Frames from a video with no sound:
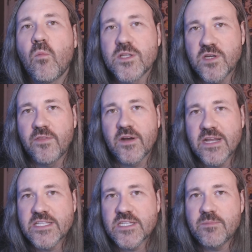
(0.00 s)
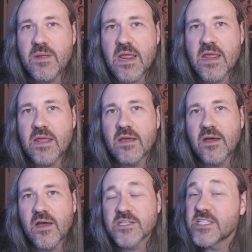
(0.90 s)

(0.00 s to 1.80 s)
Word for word: what's on there needs to be a